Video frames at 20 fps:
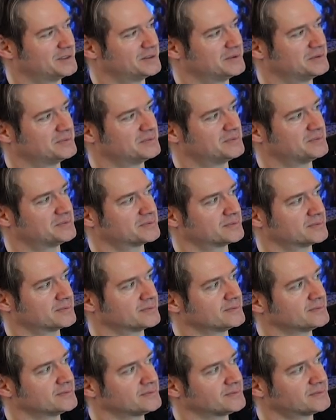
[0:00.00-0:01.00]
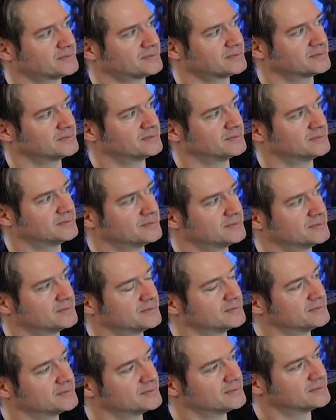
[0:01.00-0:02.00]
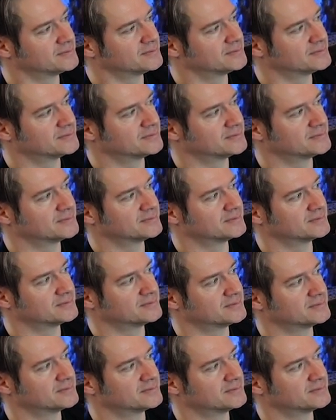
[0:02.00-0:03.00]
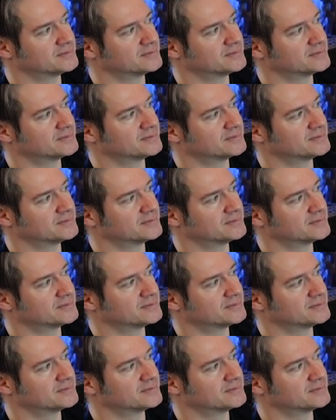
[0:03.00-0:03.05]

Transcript: The person shown says nothing.